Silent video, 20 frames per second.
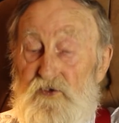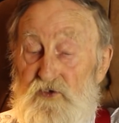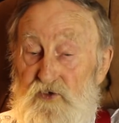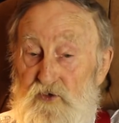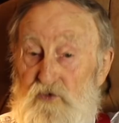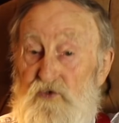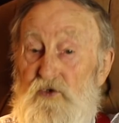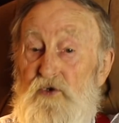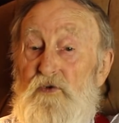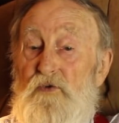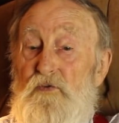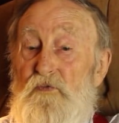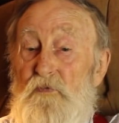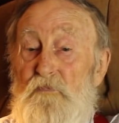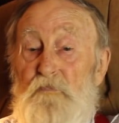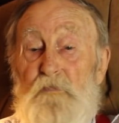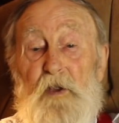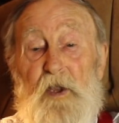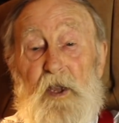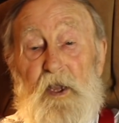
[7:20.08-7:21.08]
do you,
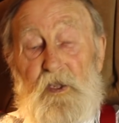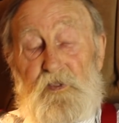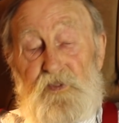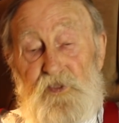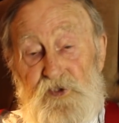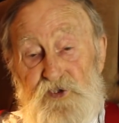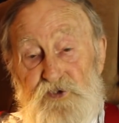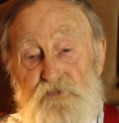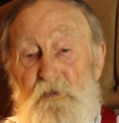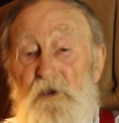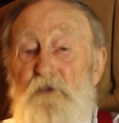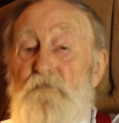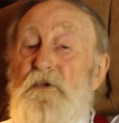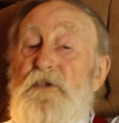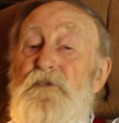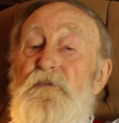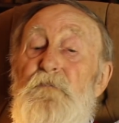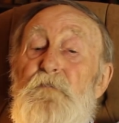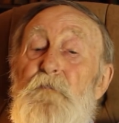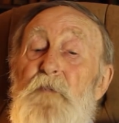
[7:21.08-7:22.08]
at this
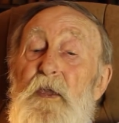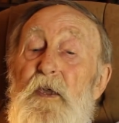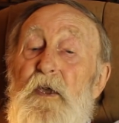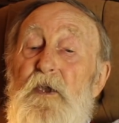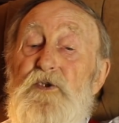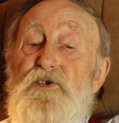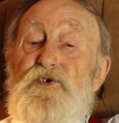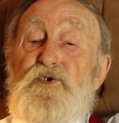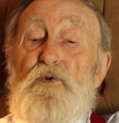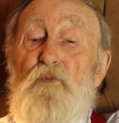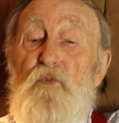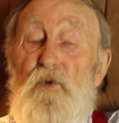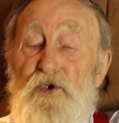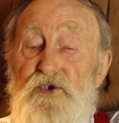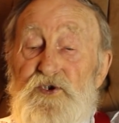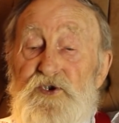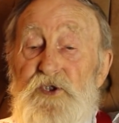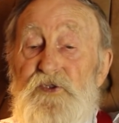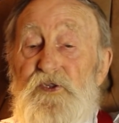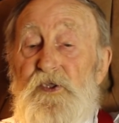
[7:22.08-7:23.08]
moment, as you're
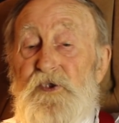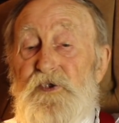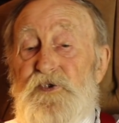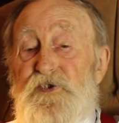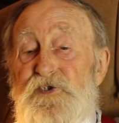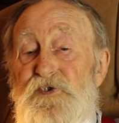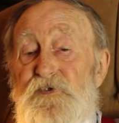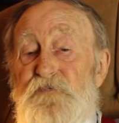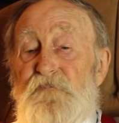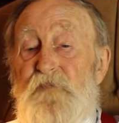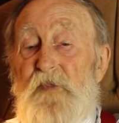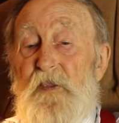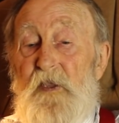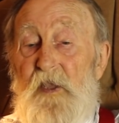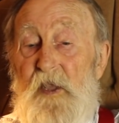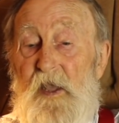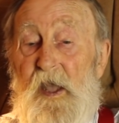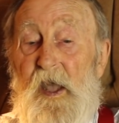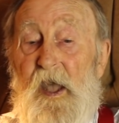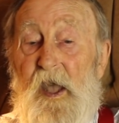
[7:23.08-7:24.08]
watching this,
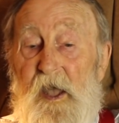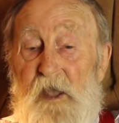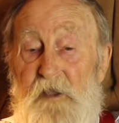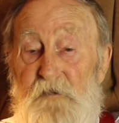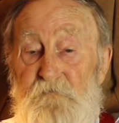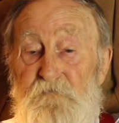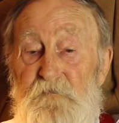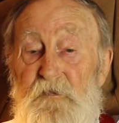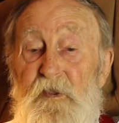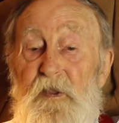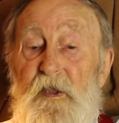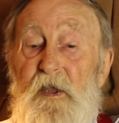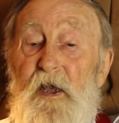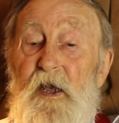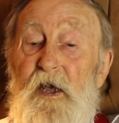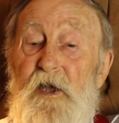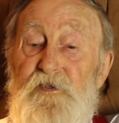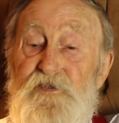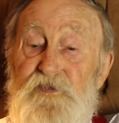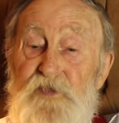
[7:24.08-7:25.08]
have
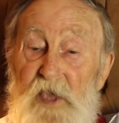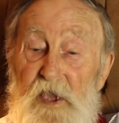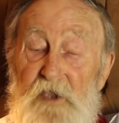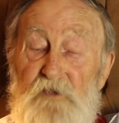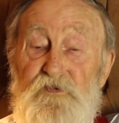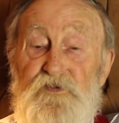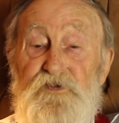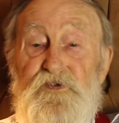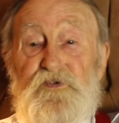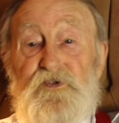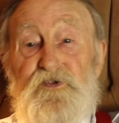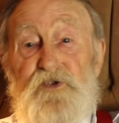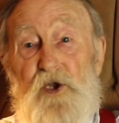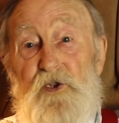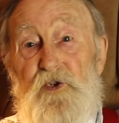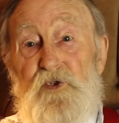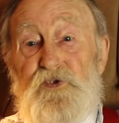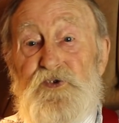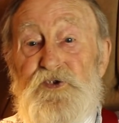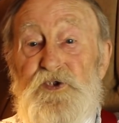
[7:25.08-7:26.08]

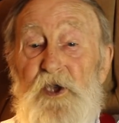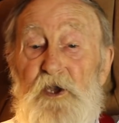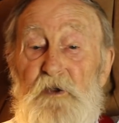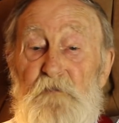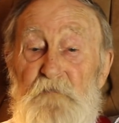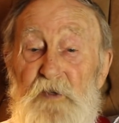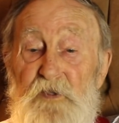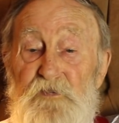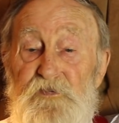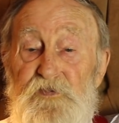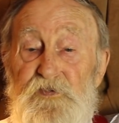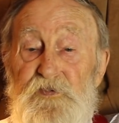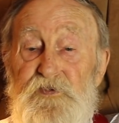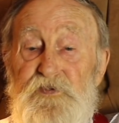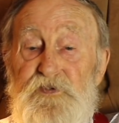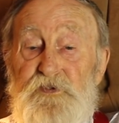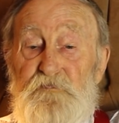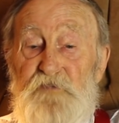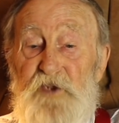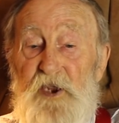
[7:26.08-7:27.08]
$1,000 a
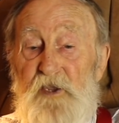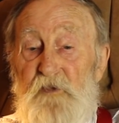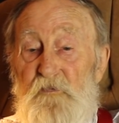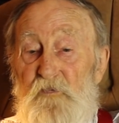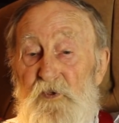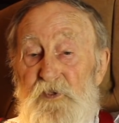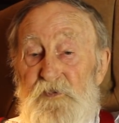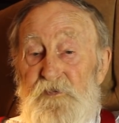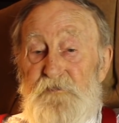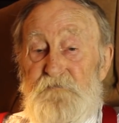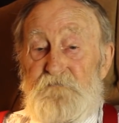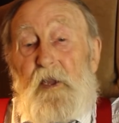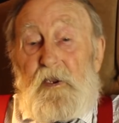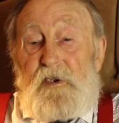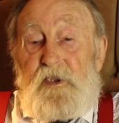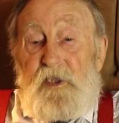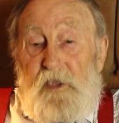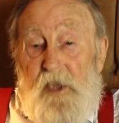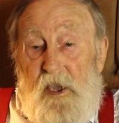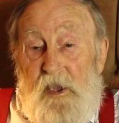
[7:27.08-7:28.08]
month to play with?
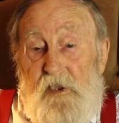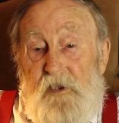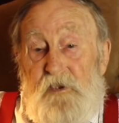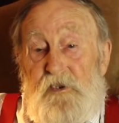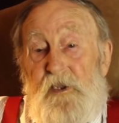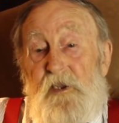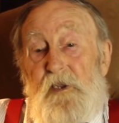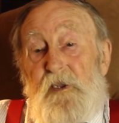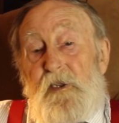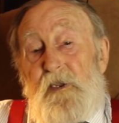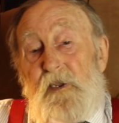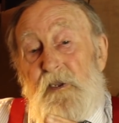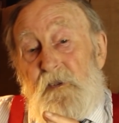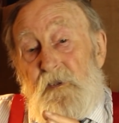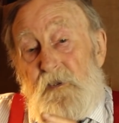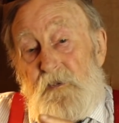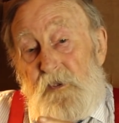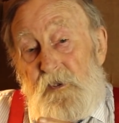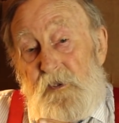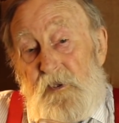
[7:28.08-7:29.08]
And again,
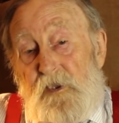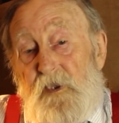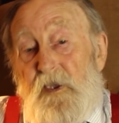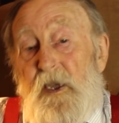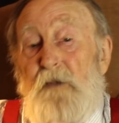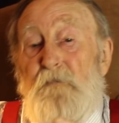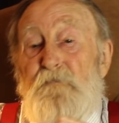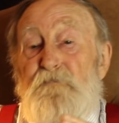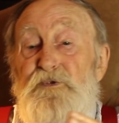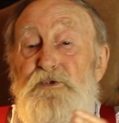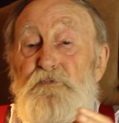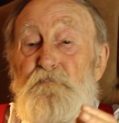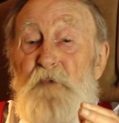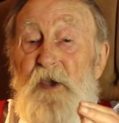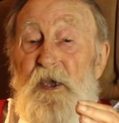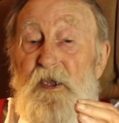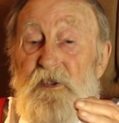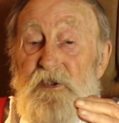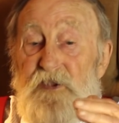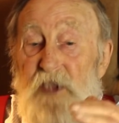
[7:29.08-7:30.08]
it comes
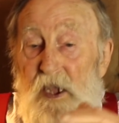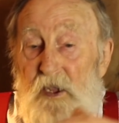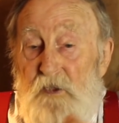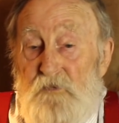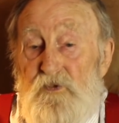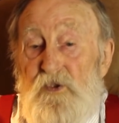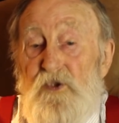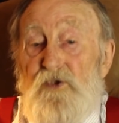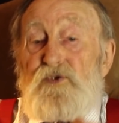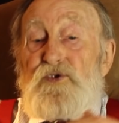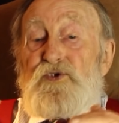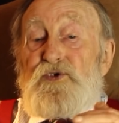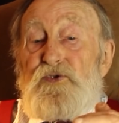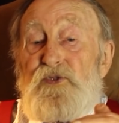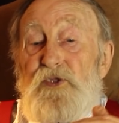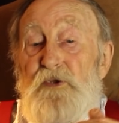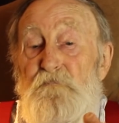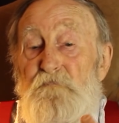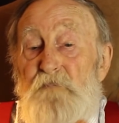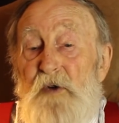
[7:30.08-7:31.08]
back down to
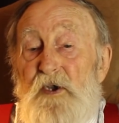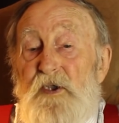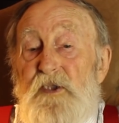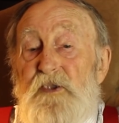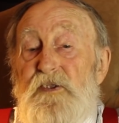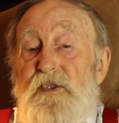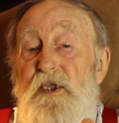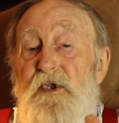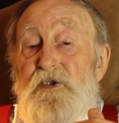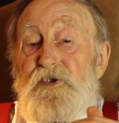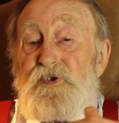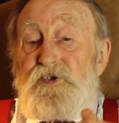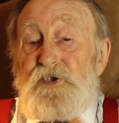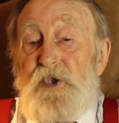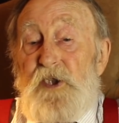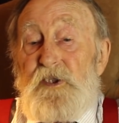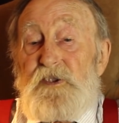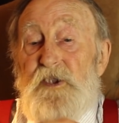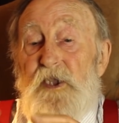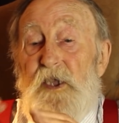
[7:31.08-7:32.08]
the
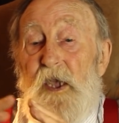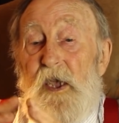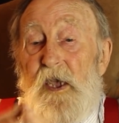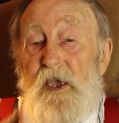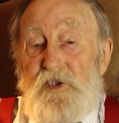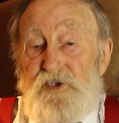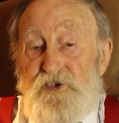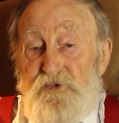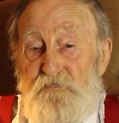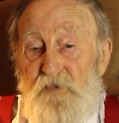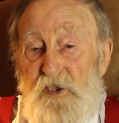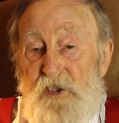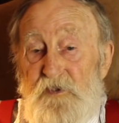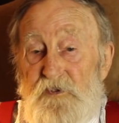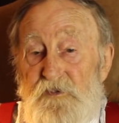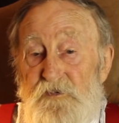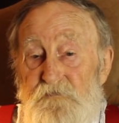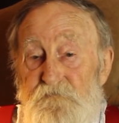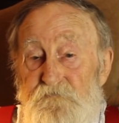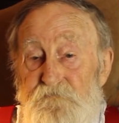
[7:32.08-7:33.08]
mindset
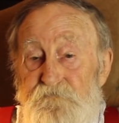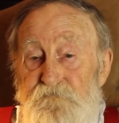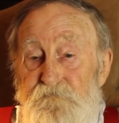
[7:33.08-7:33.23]
aspect.